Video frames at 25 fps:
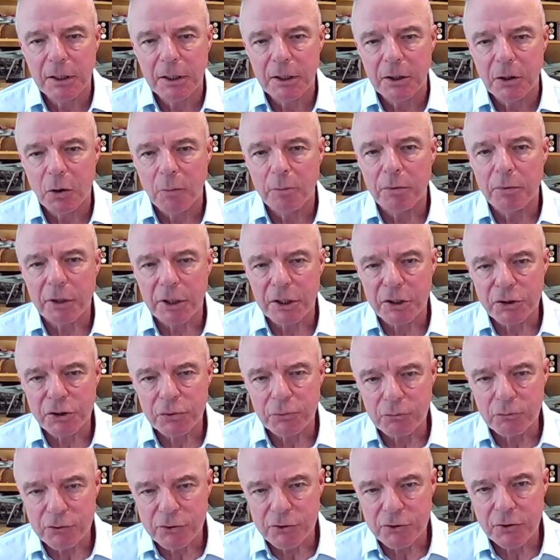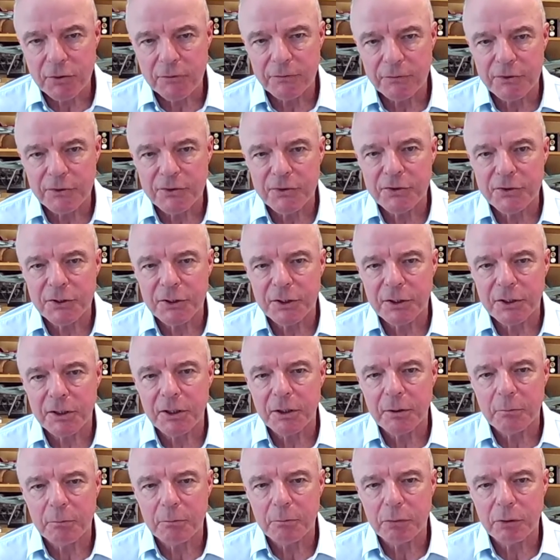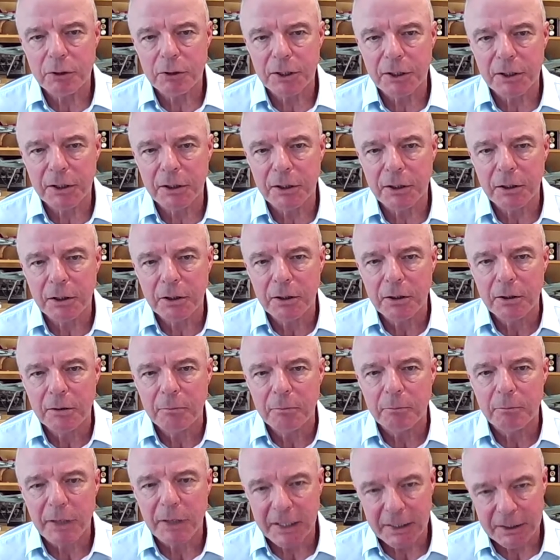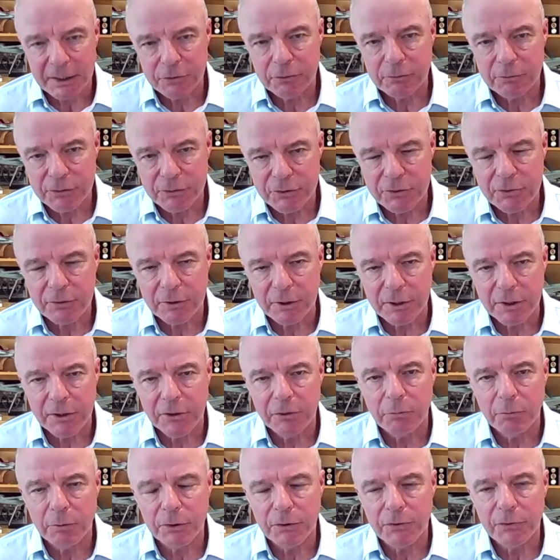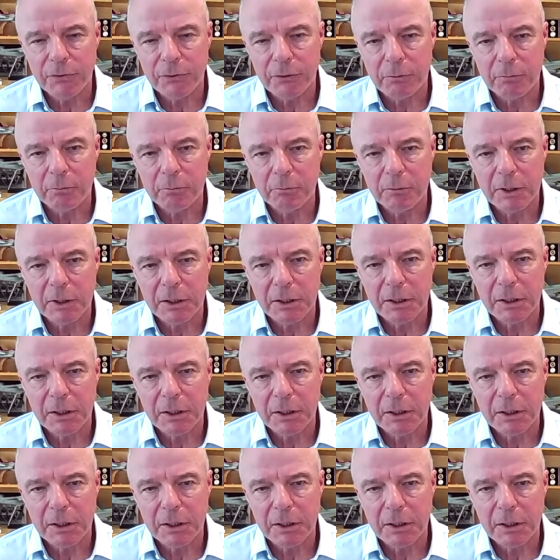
operational service can bring back to Australia with them.